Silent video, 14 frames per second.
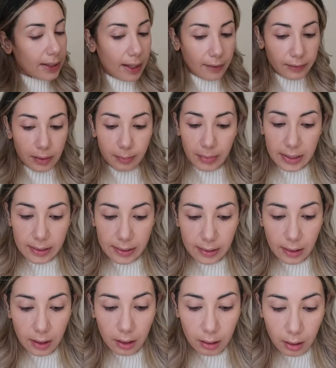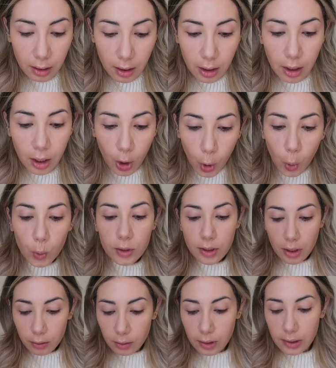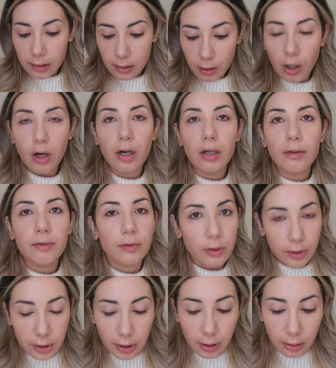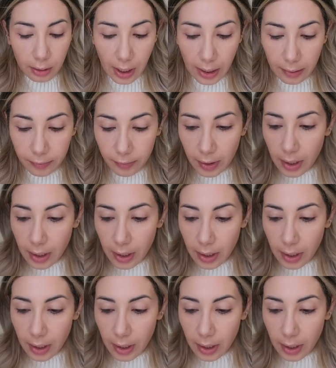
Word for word: left and my skin holds on to the scar for dear life